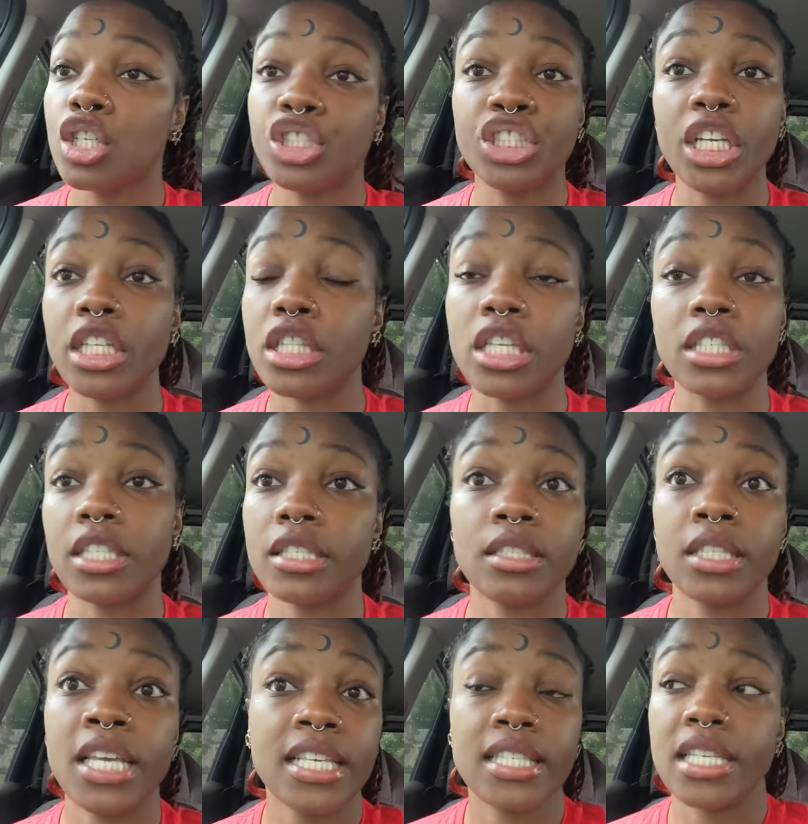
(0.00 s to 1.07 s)
She, the
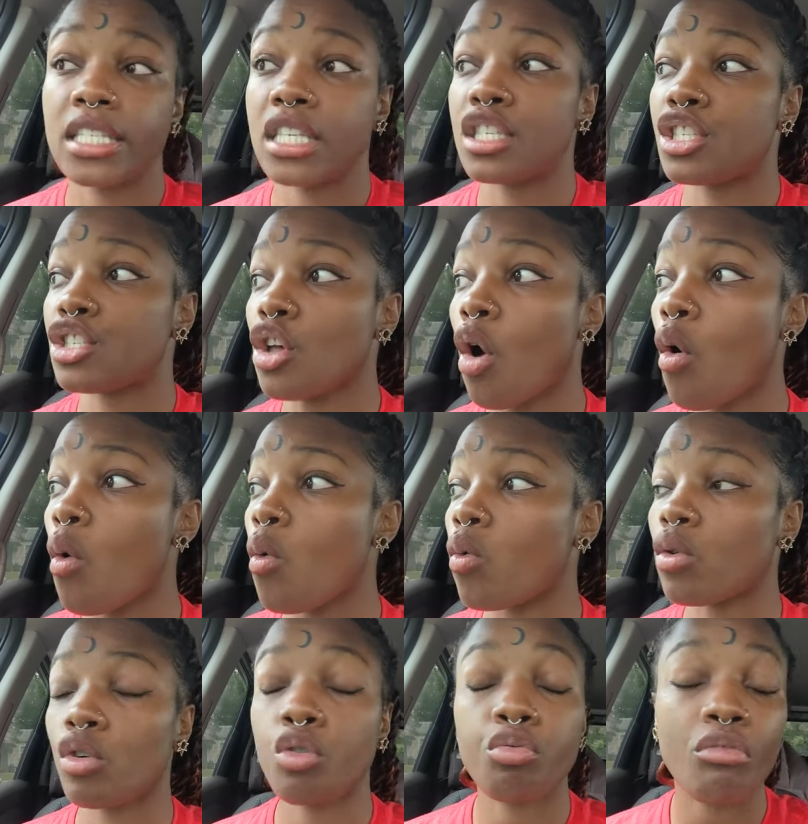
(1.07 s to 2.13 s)
statistics is so
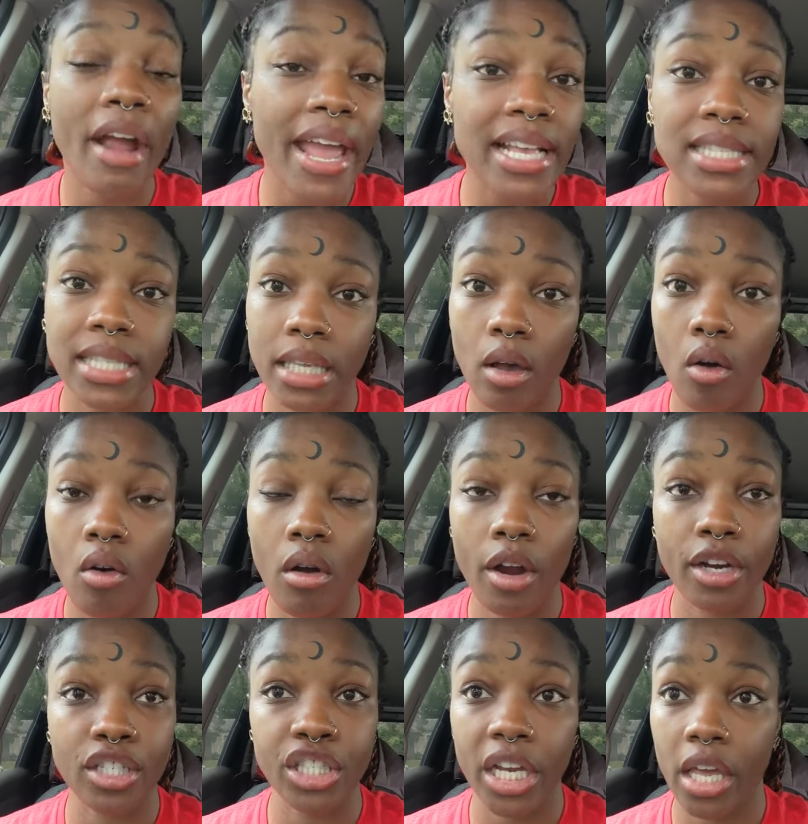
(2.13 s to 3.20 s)
crazy on
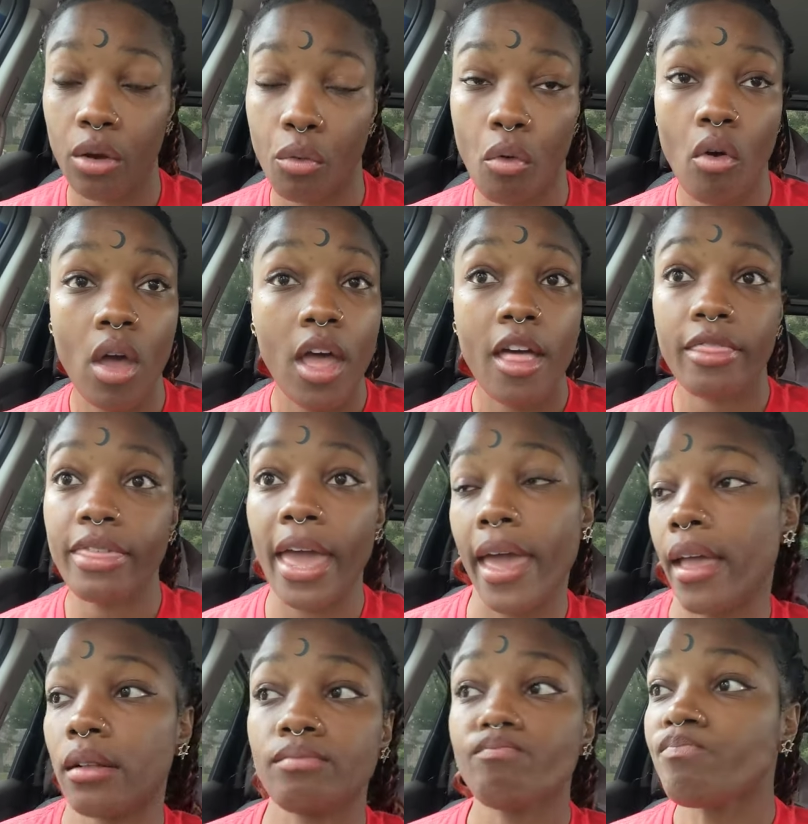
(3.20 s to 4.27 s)
her channel
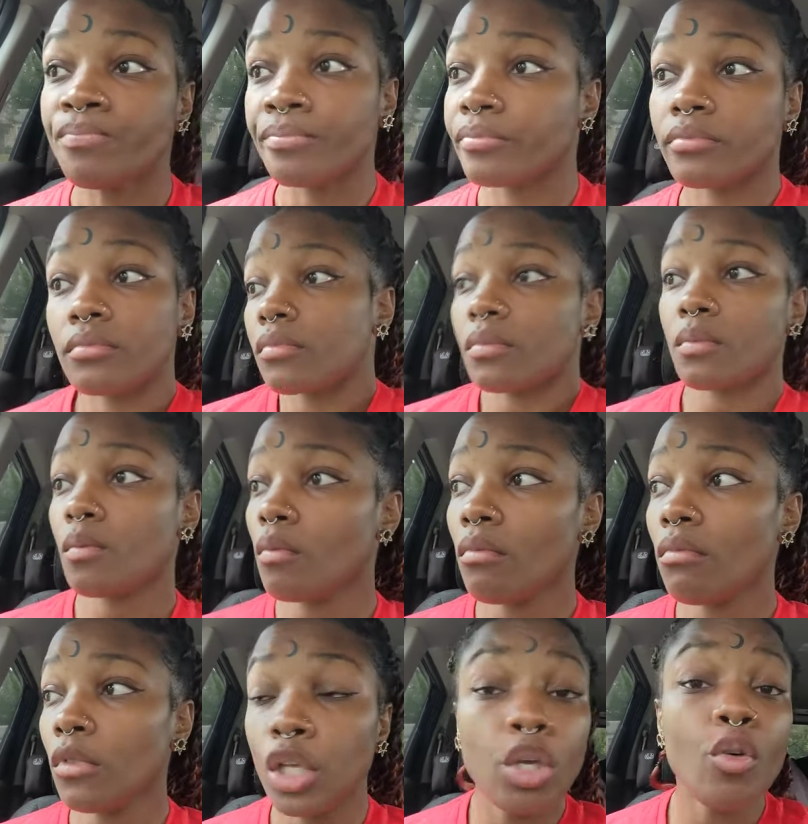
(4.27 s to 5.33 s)
that
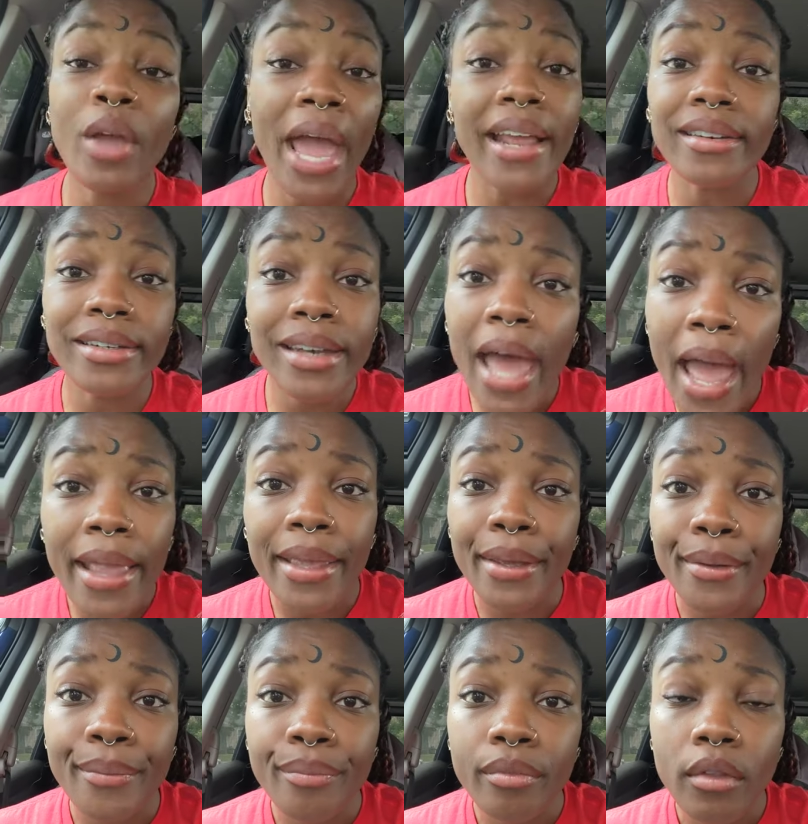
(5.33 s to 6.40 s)
you can't deny
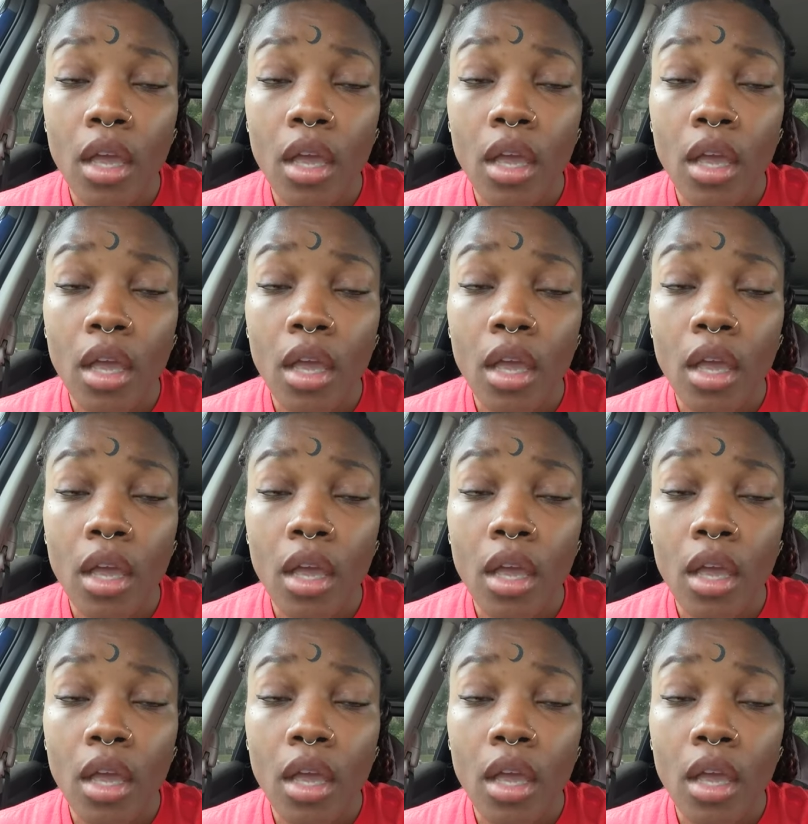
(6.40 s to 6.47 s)
it.